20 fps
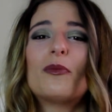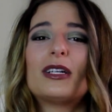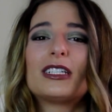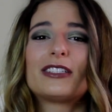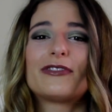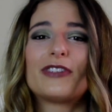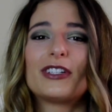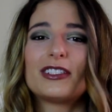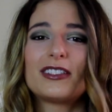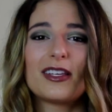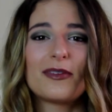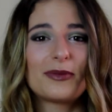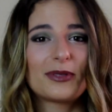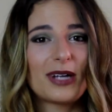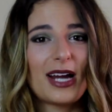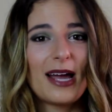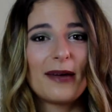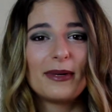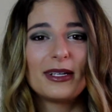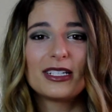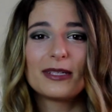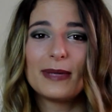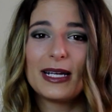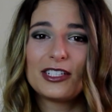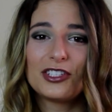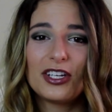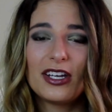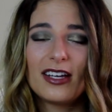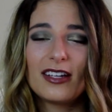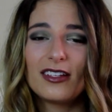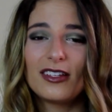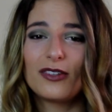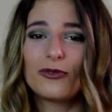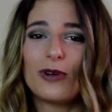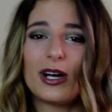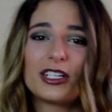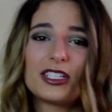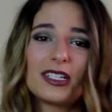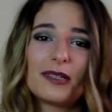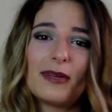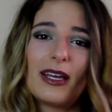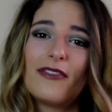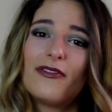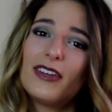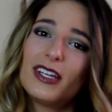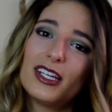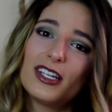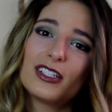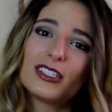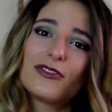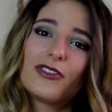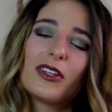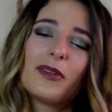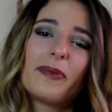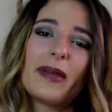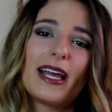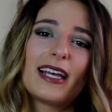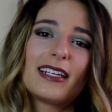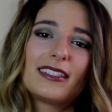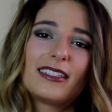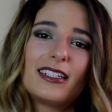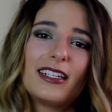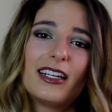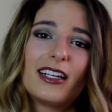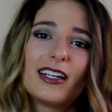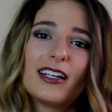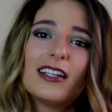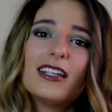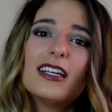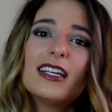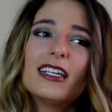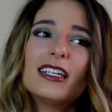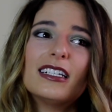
much for subscribing to my channel and watching my videos for the past year.